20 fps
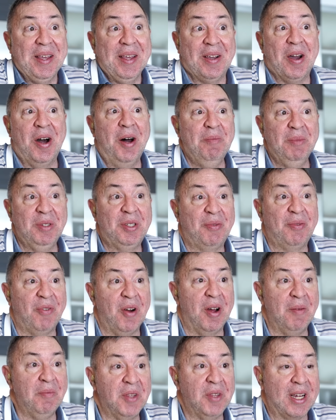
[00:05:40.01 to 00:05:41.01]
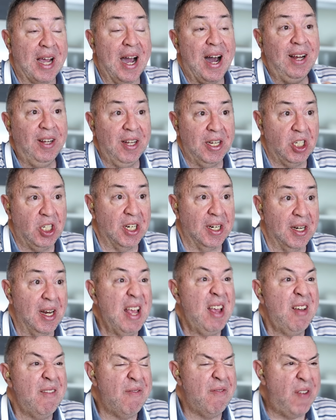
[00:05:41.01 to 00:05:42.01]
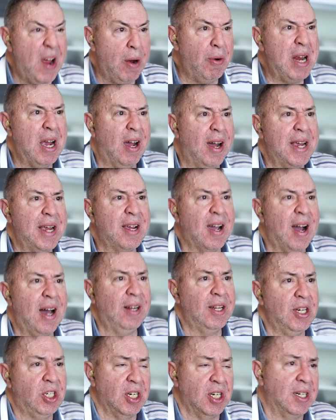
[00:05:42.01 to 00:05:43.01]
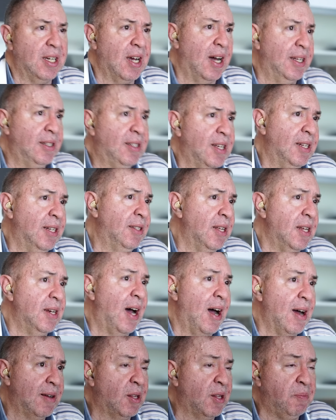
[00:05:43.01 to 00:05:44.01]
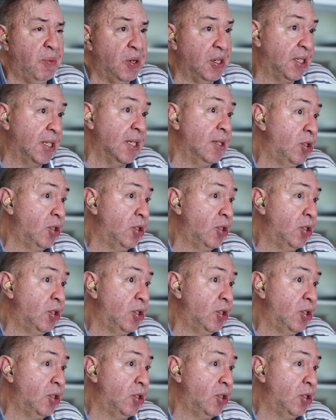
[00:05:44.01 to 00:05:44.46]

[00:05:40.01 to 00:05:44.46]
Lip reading: comes from the collagen. Very high collagen content in octopus and